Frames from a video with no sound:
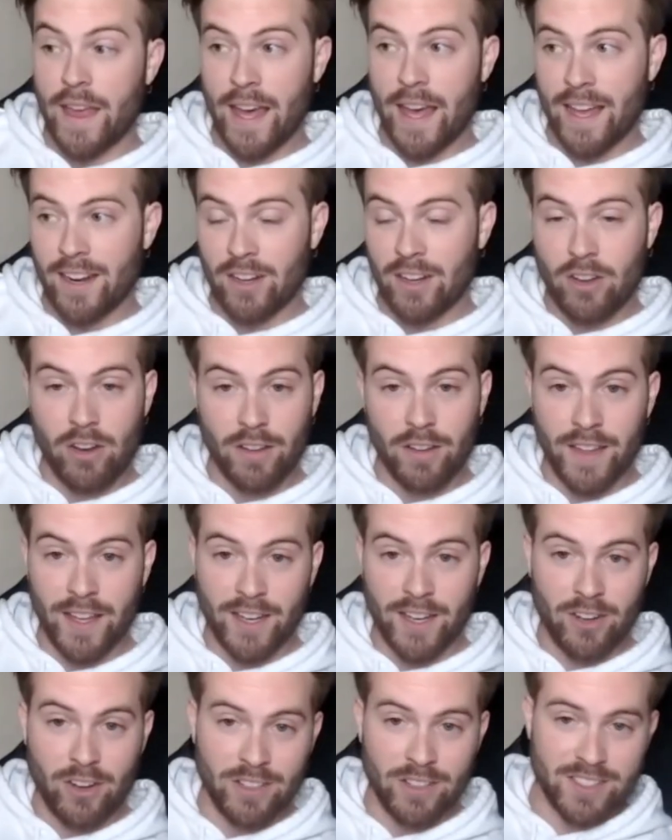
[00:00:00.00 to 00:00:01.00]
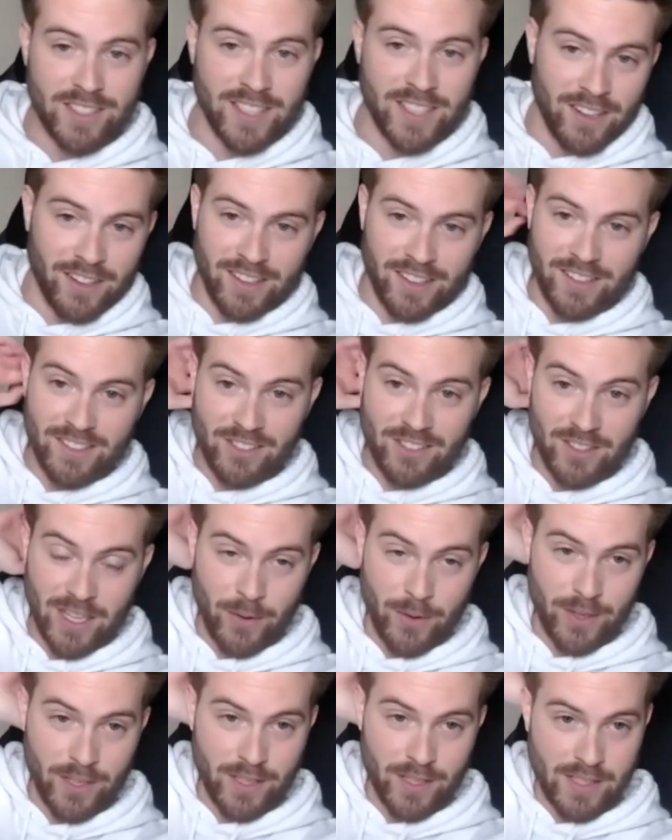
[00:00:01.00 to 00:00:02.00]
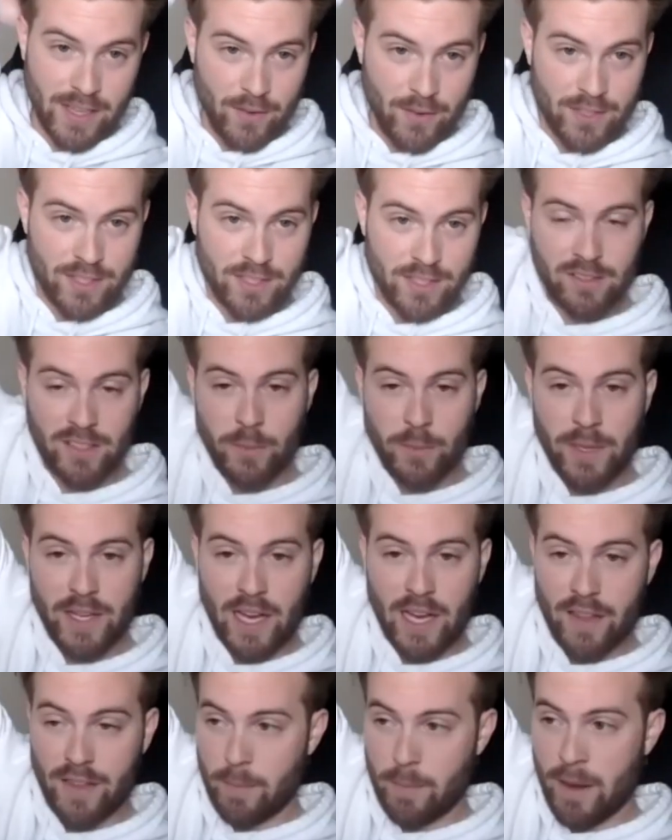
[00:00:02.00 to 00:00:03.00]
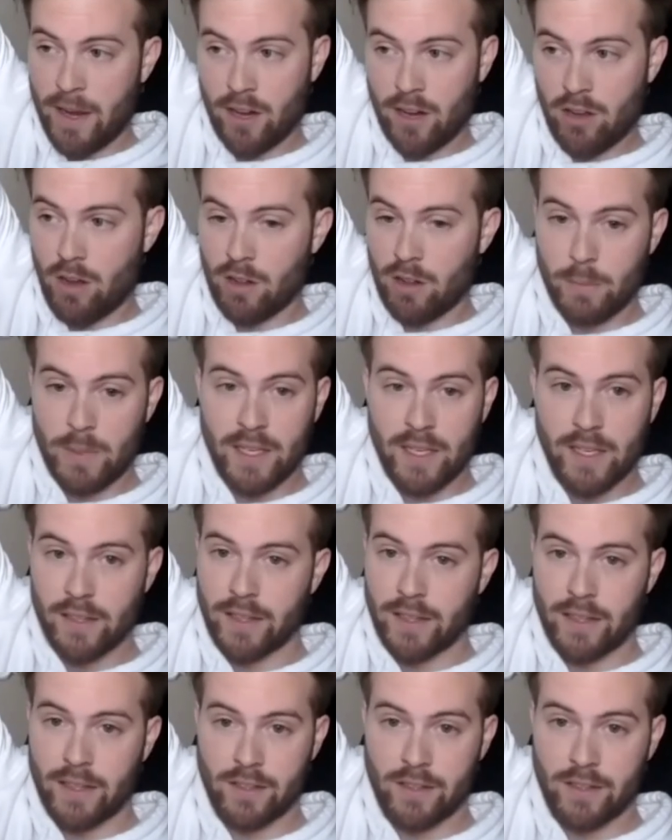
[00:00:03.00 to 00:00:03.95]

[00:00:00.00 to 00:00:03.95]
a call. They had a call center. So they were just every single lead we got, they made a call immediately.